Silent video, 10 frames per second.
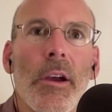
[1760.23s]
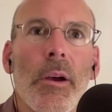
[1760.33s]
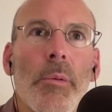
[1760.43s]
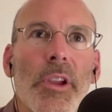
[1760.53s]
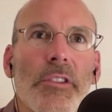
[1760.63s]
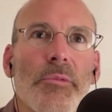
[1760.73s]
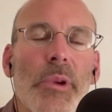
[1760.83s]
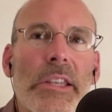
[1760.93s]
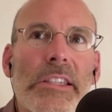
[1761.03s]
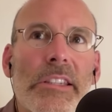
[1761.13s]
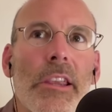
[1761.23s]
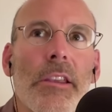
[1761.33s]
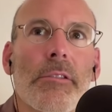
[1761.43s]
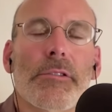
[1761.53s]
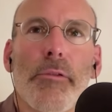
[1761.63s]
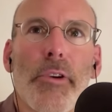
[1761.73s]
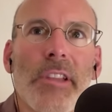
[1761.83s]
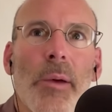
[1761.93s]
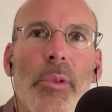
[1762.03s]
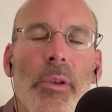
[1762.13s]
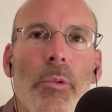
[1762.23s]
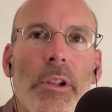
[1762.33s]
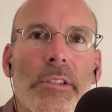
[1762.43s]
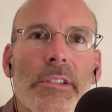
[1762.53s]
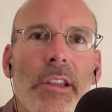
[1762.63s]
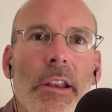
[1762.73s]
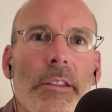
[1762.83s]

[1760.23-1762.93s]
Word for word: Because we'd seen, so for example, in one study,